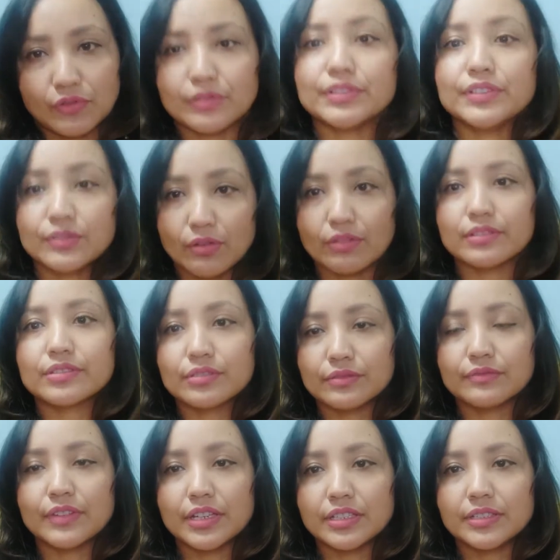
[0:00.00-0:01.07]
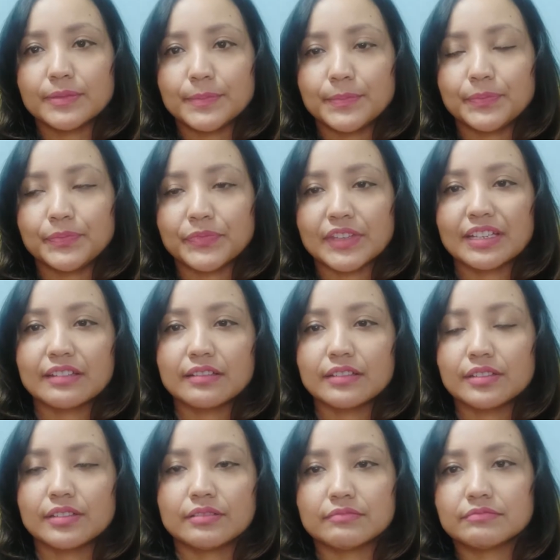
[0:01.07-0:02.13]
is also very,
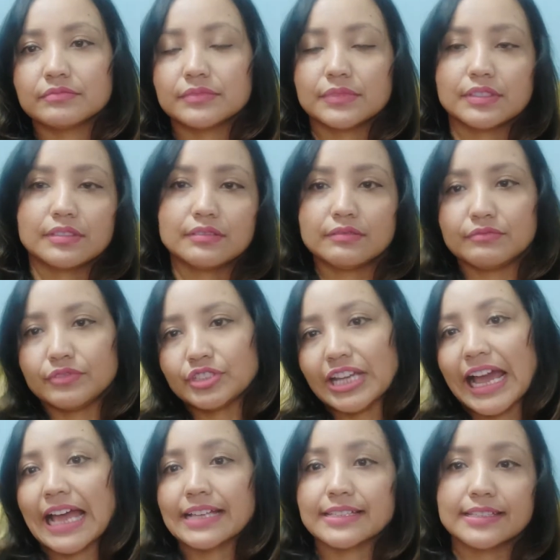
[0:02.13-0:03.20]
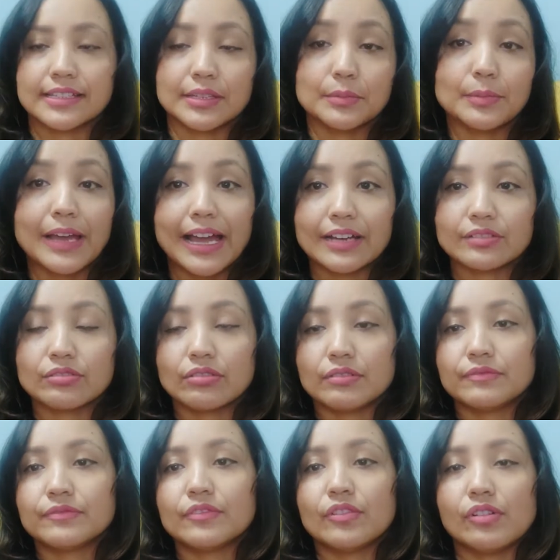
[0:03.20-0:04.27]
which has the impact
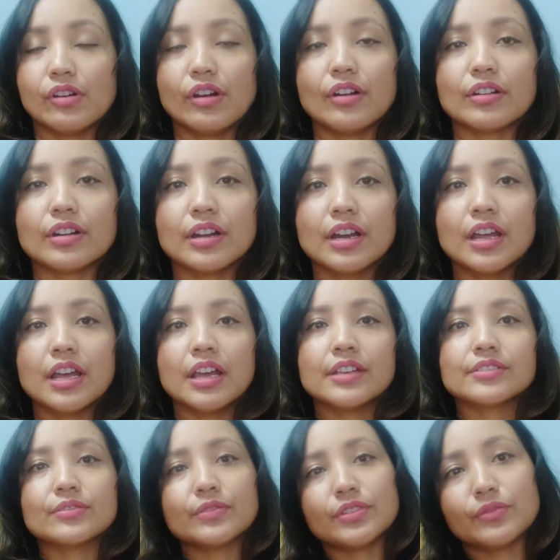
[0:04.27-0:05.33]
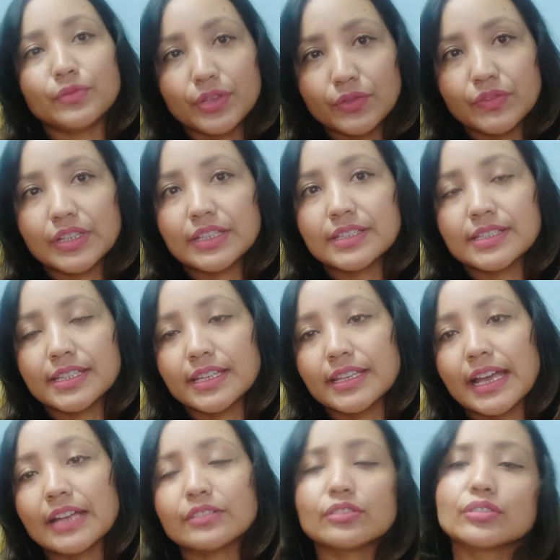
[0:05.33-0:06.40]
of horror. So, in a way, we can say
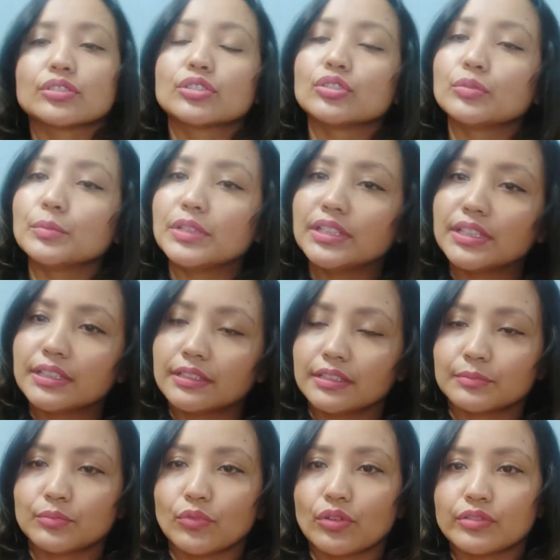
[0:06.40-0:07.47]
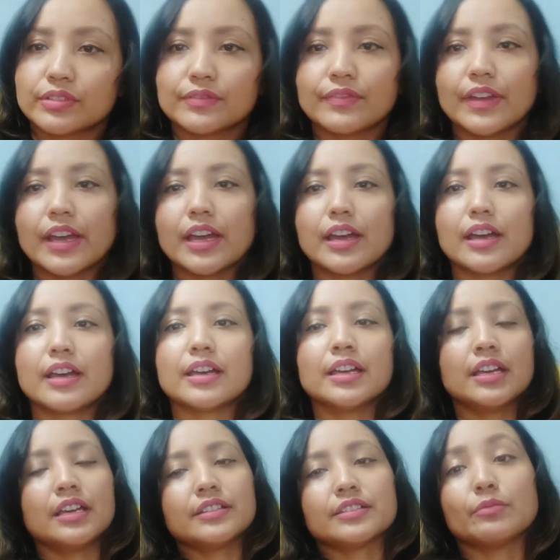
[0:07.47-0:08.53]
that the gloomy atmosphere,
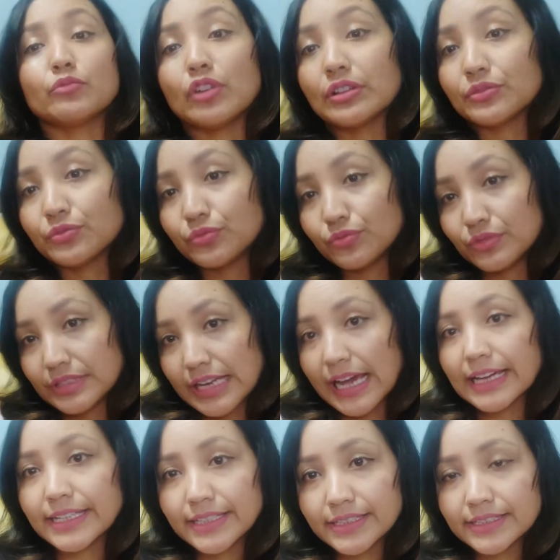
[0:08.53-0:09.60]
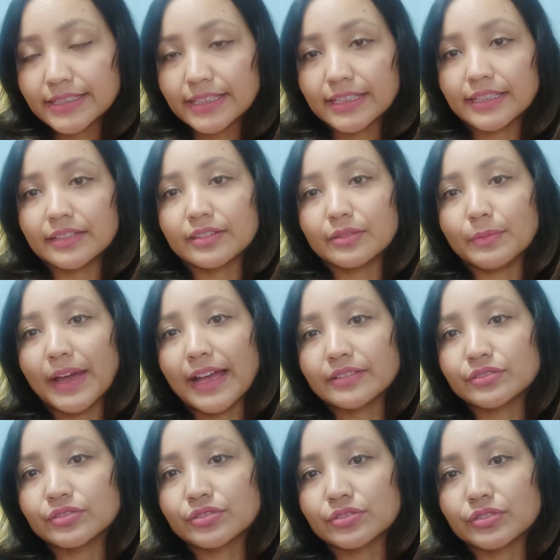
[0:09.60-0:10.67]
someone who dies in the
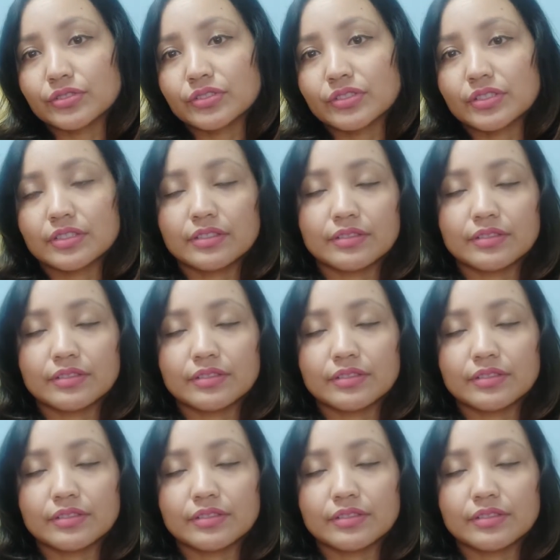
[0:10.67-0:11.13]
mansion,